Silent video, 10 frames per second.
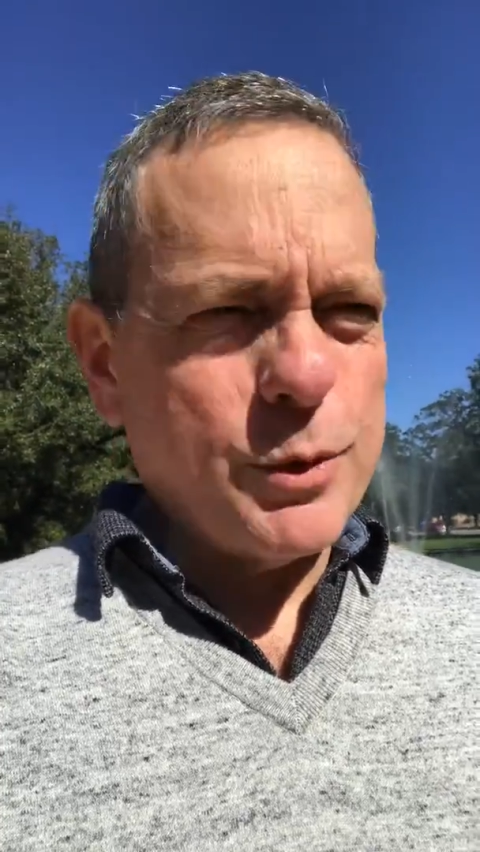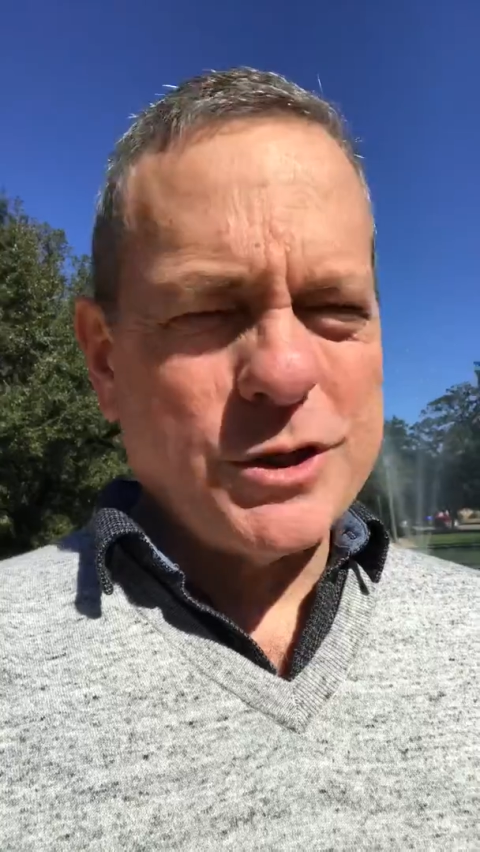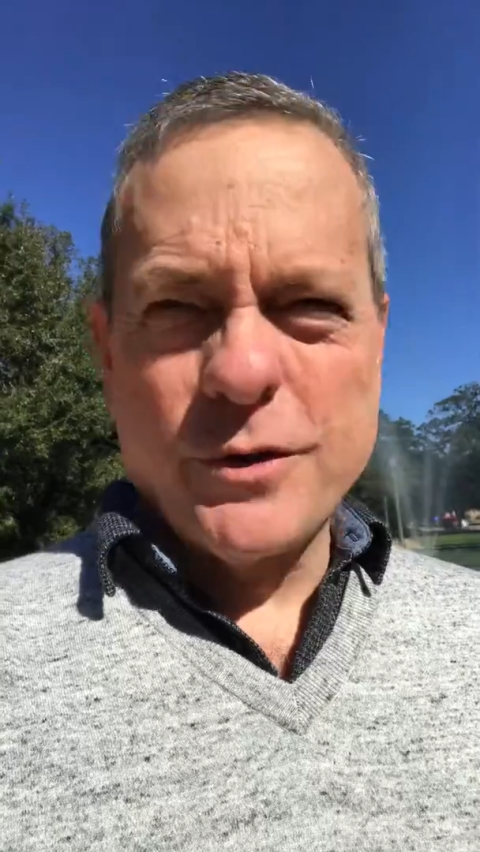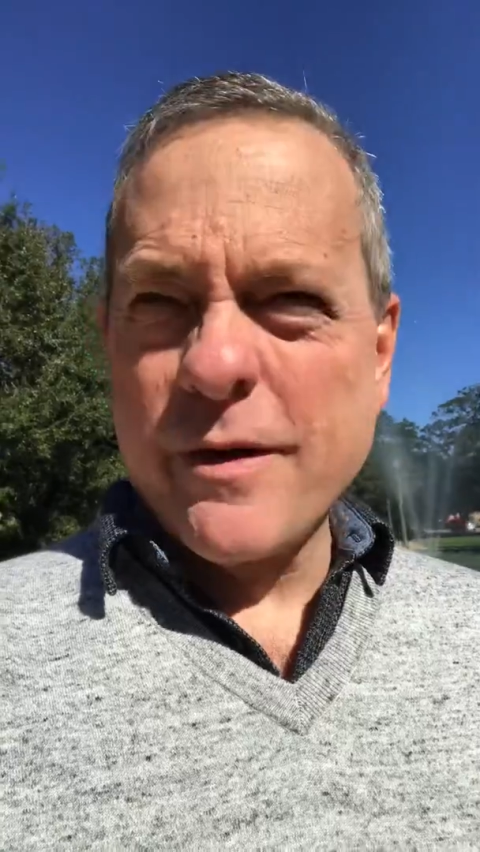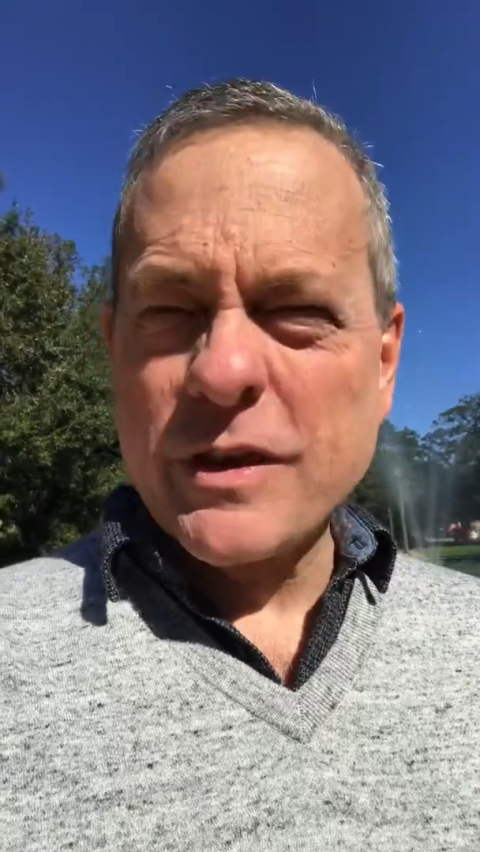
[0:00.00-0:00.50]
I don't
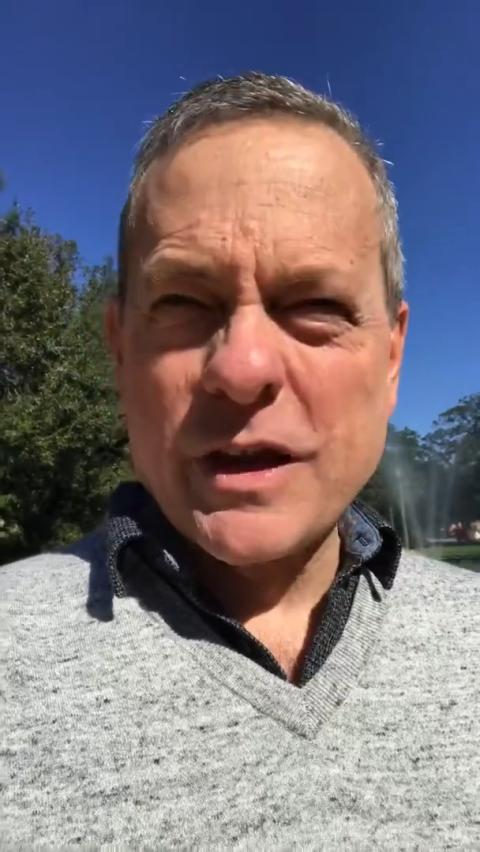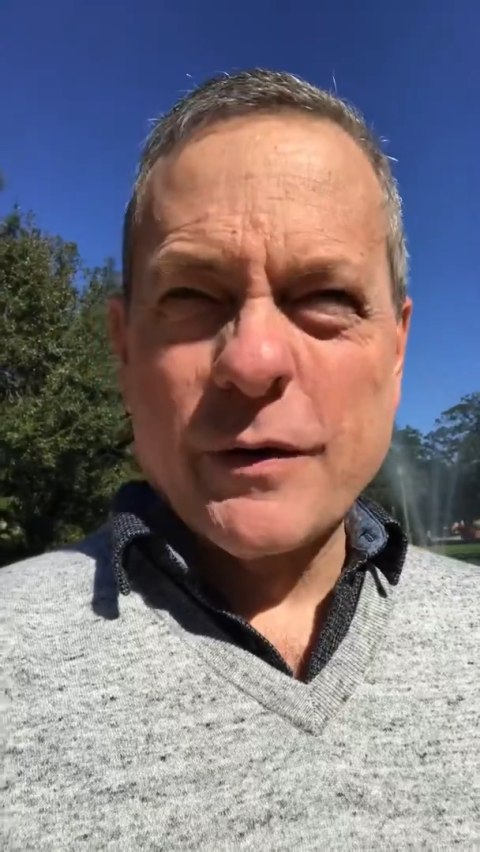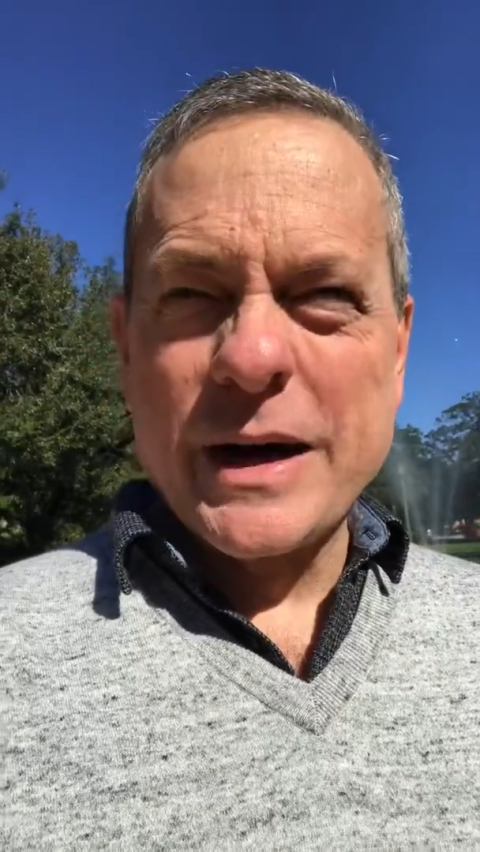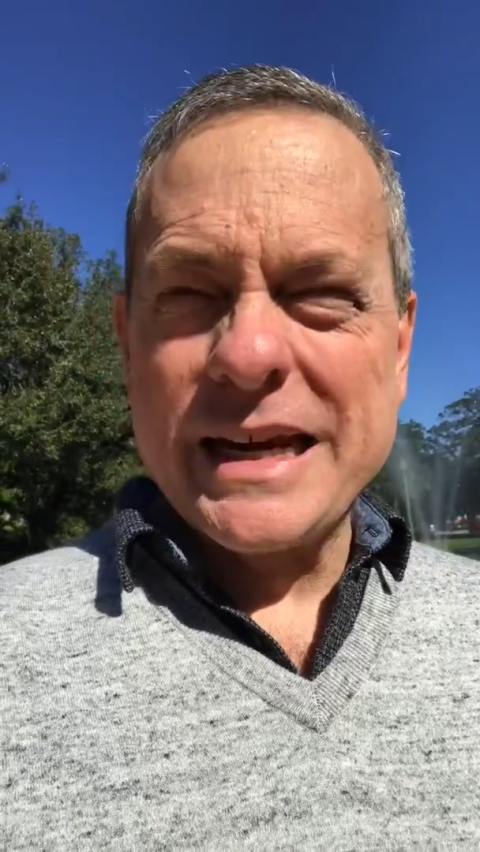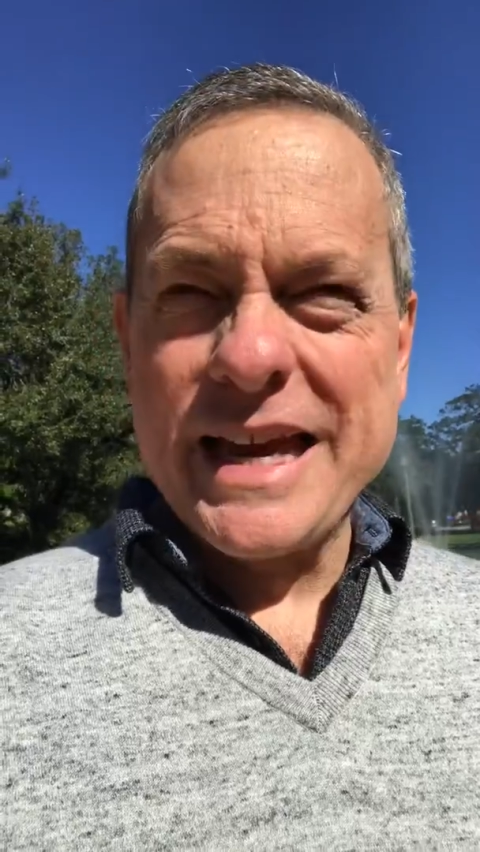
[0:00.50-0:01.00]
want to do
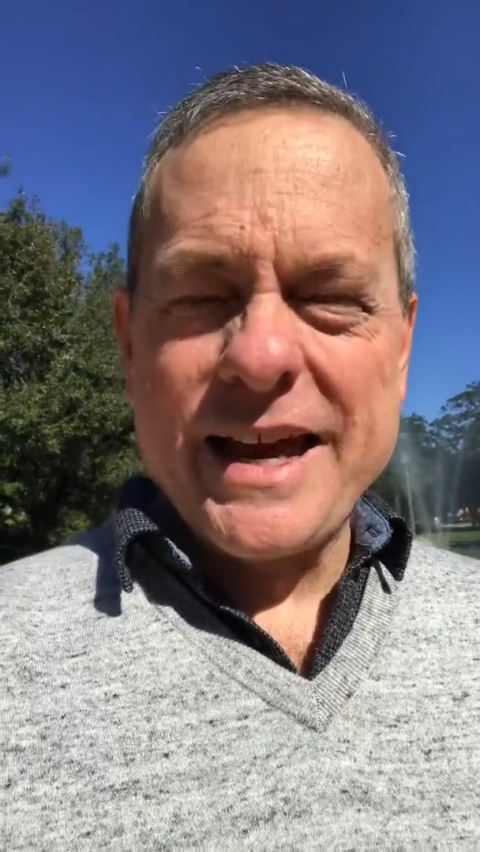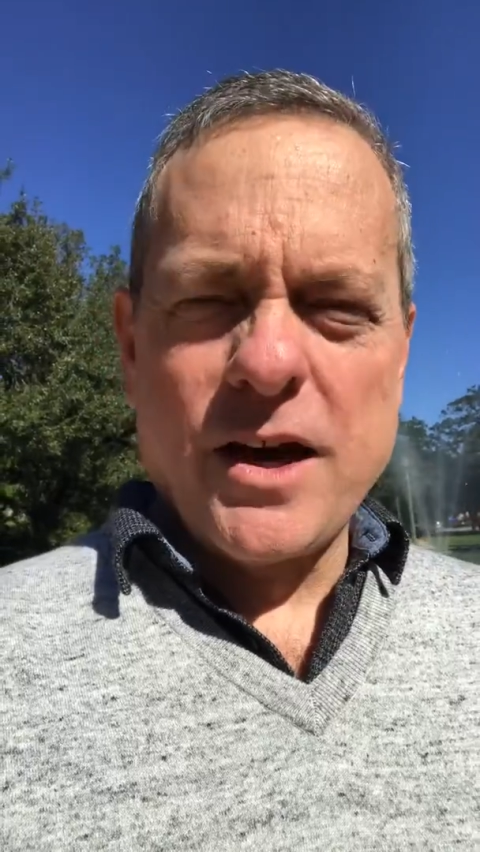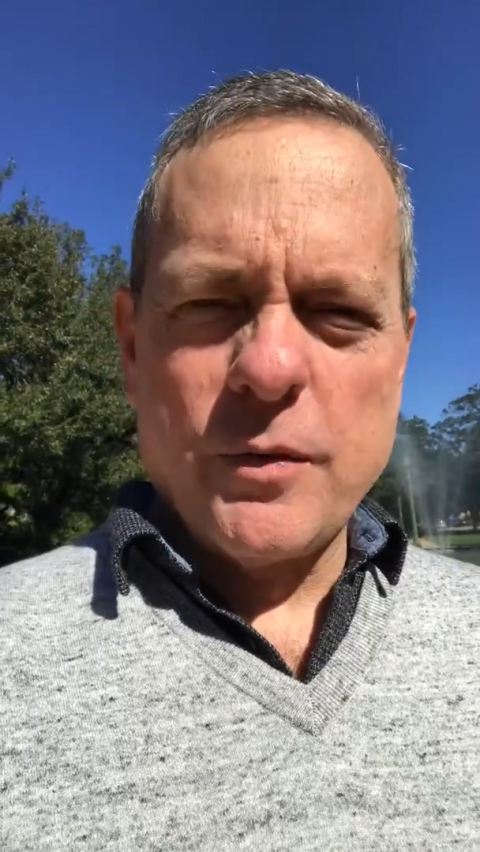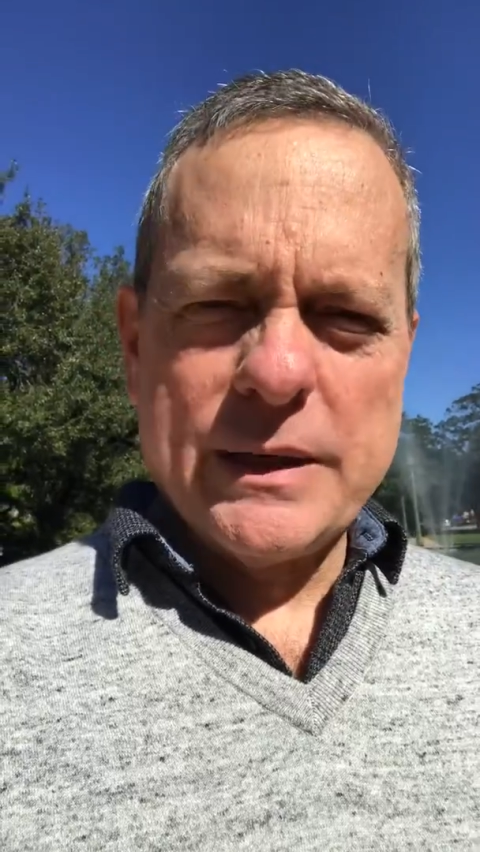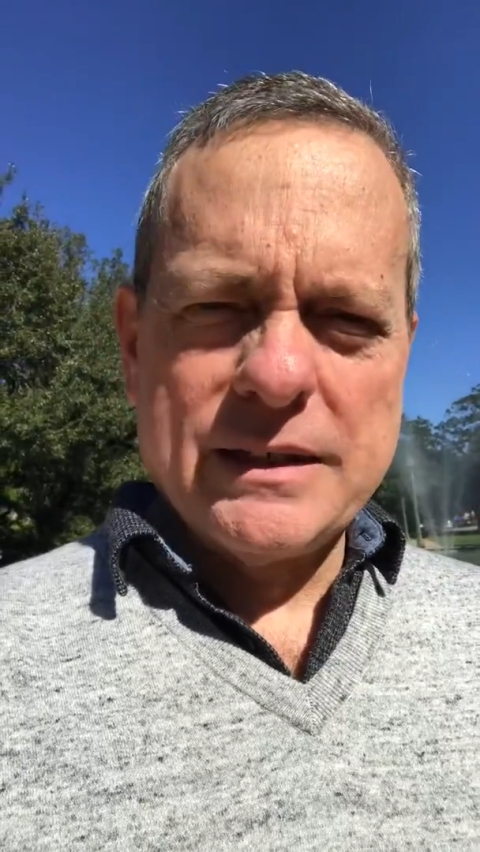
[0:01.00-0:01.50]
everything right now